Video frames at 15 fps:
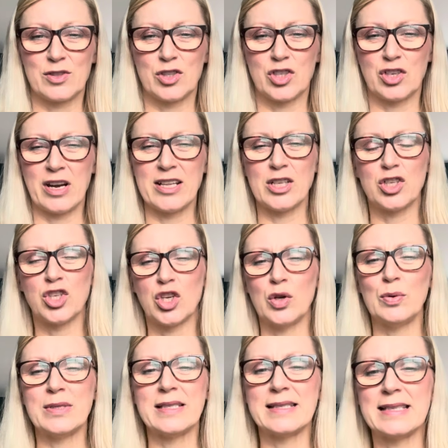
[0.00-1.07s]
trying to
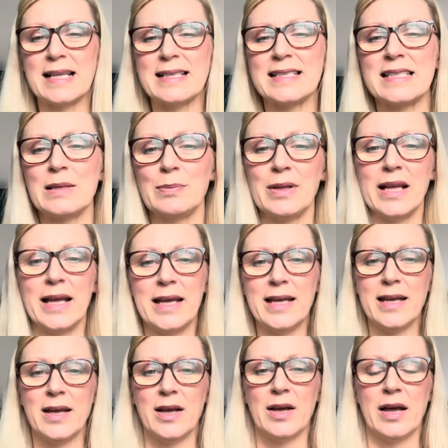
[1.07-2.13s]
choose
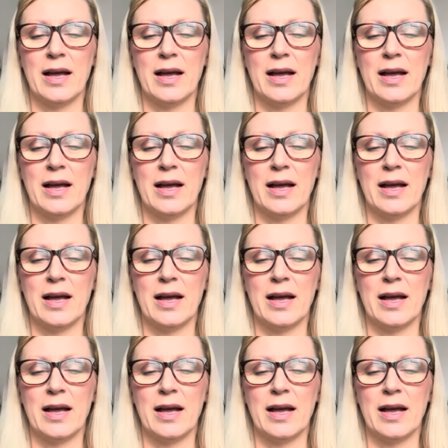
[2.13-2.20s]
sensibly